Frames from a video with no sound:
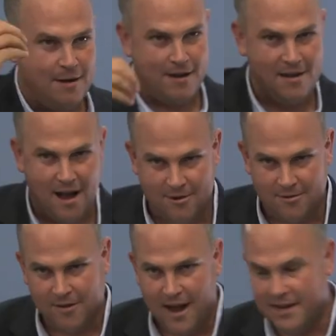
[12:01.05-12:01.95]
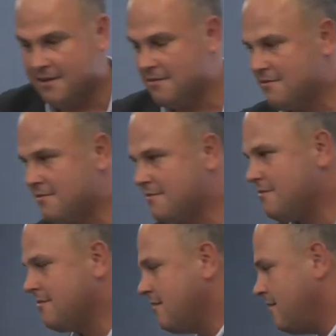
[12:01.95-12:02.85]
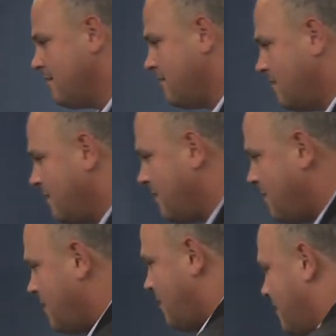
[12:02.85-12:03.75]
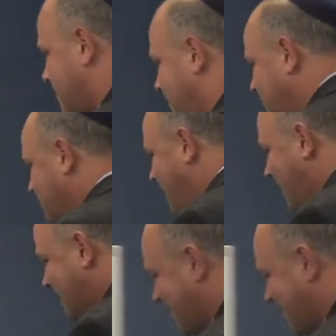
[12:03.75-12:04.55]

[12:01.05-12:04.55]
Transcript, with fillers: by Yaakov Reines is a religious Zionism